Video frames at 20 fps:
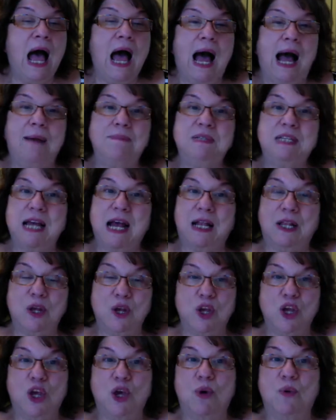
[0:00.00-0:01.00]
I'm
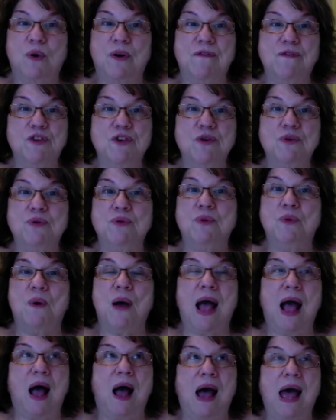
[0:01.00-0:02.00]
telling you, if you
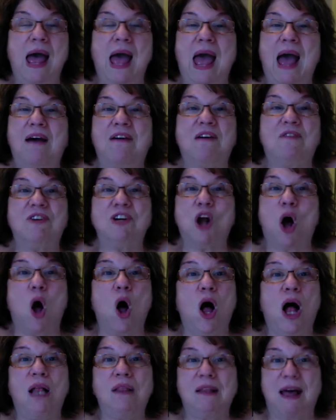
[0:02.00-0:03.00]
are at
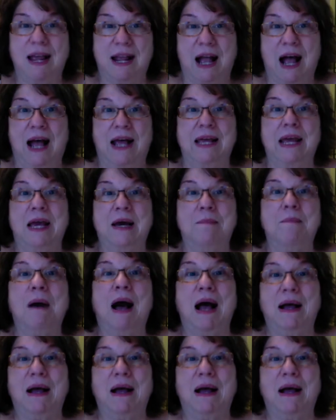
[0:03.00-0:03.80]
all like I am,